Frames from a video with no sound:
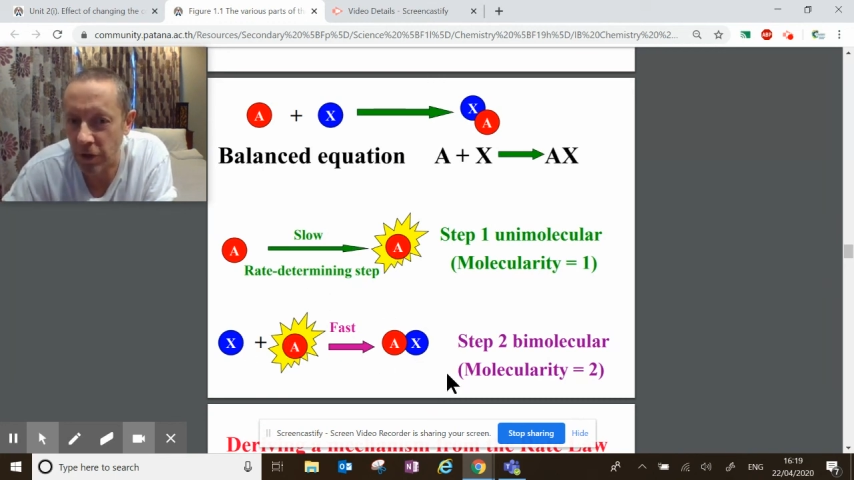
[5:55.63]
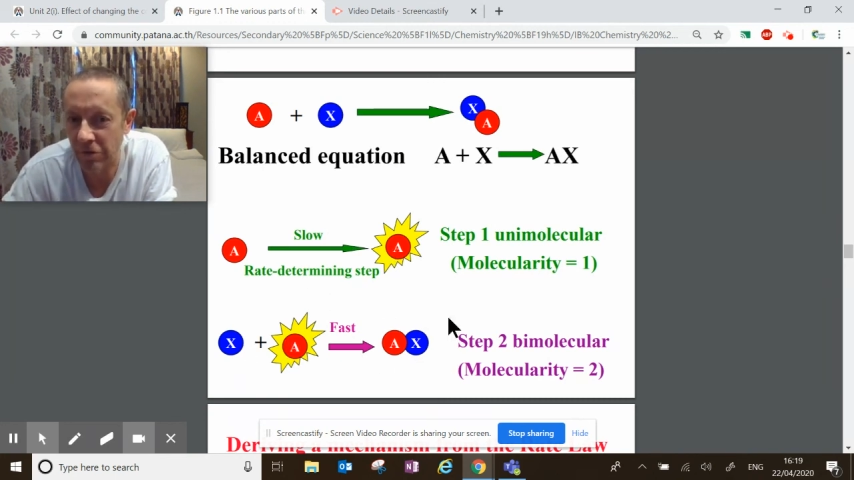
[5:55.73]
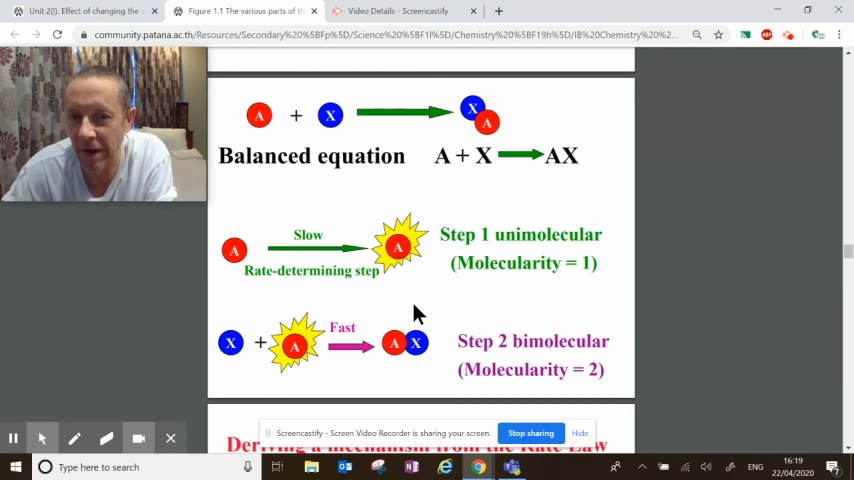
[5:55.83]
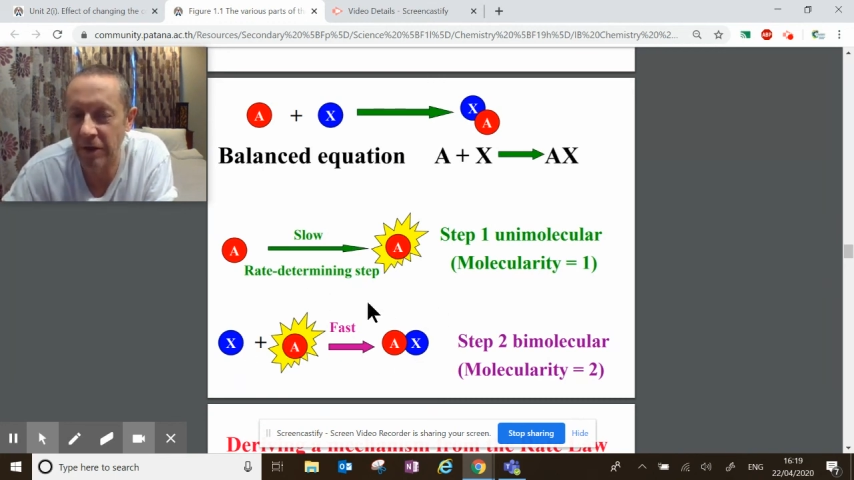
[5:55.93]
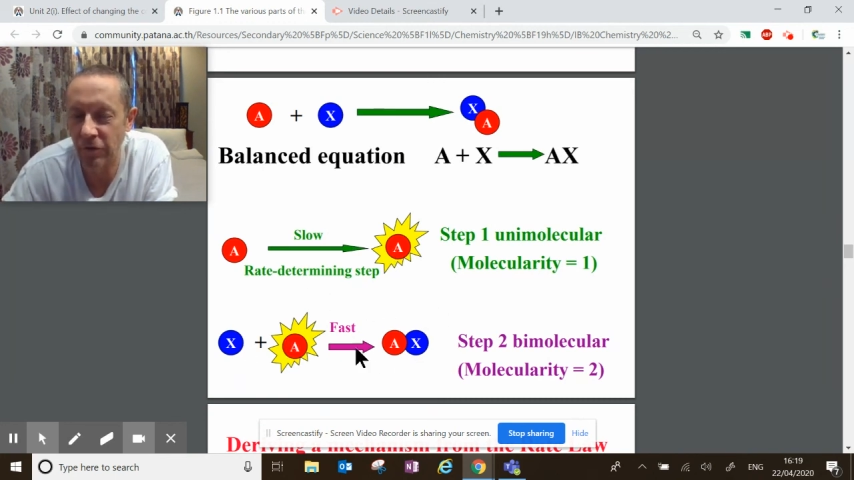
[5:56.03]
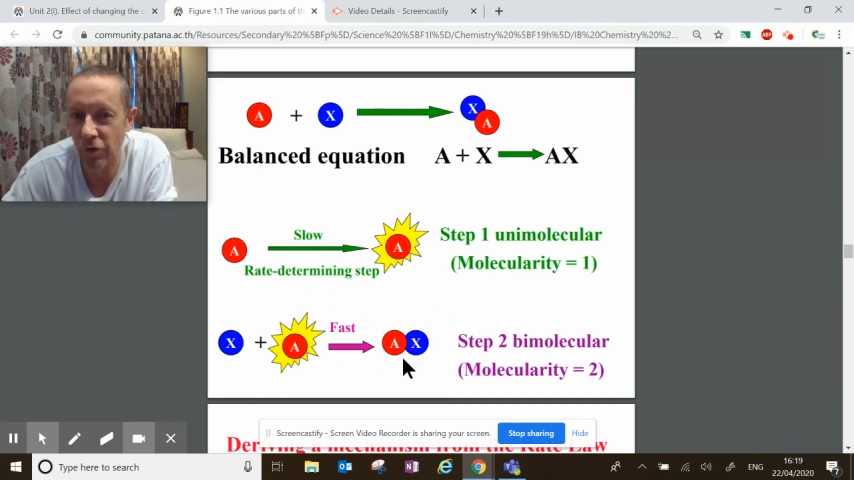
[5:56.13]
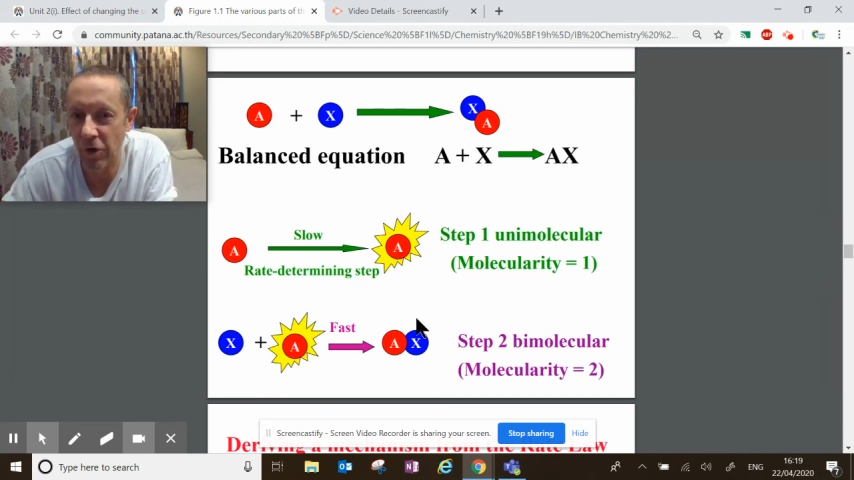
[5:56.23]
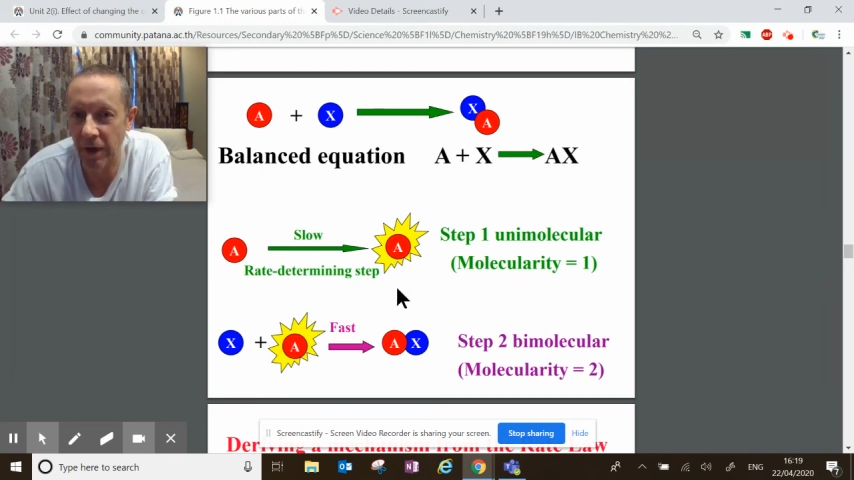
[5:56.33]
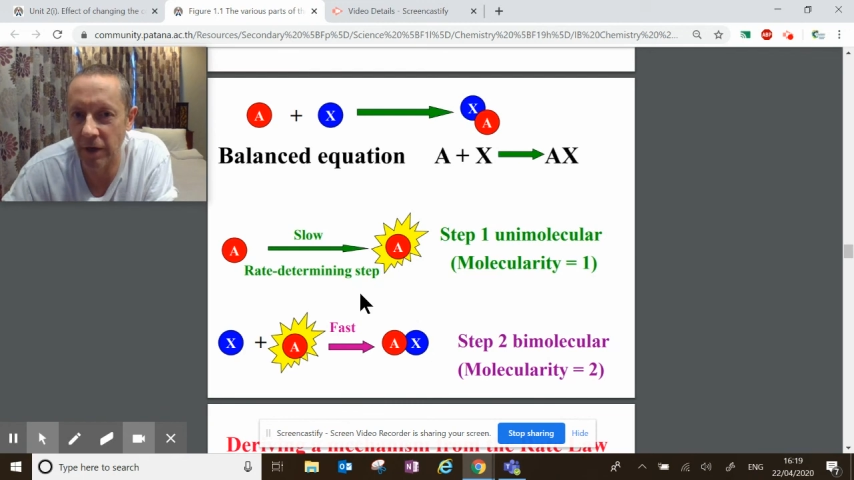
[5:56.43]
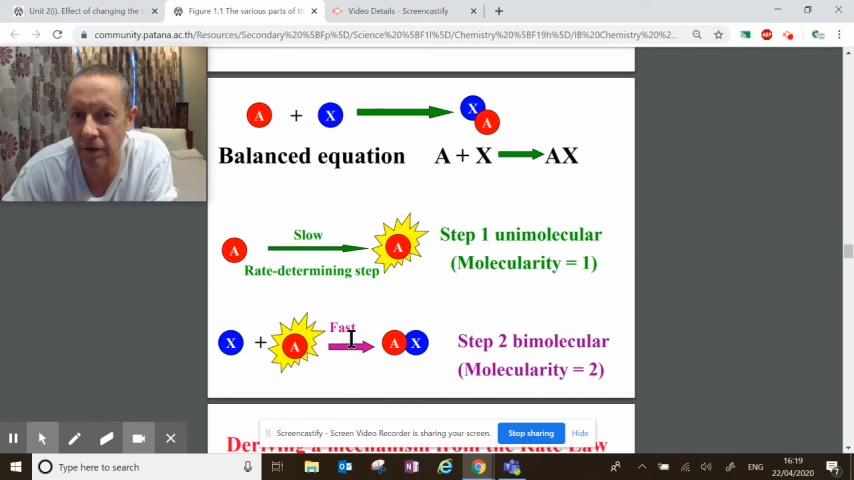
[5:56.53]
the rate of
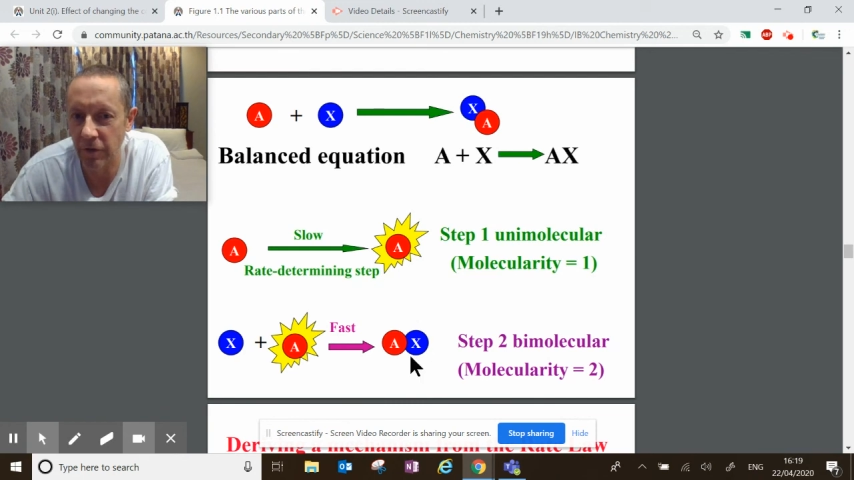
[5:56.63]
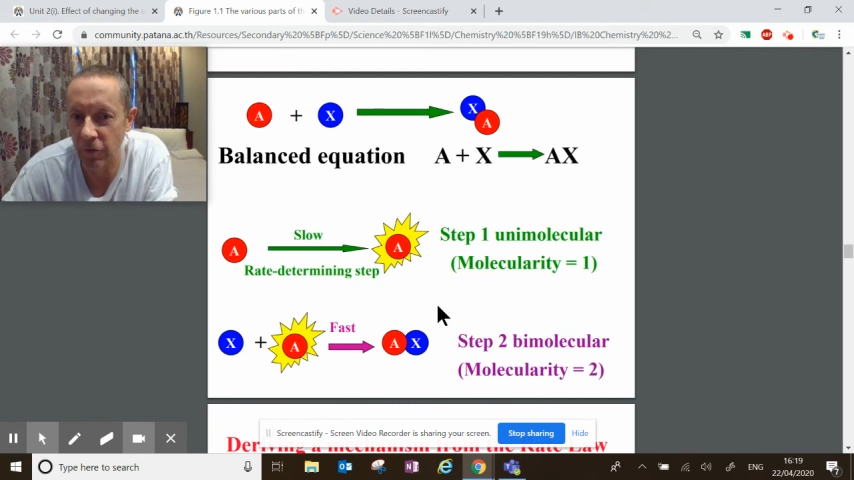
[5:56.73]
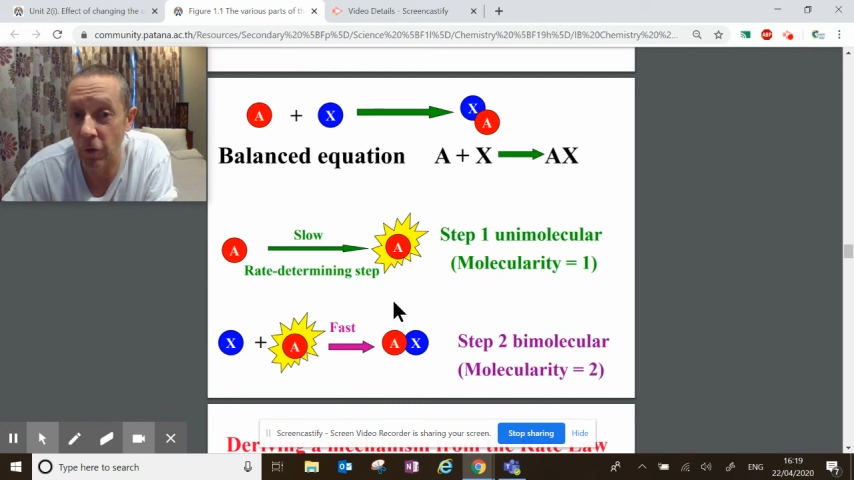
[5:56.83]
product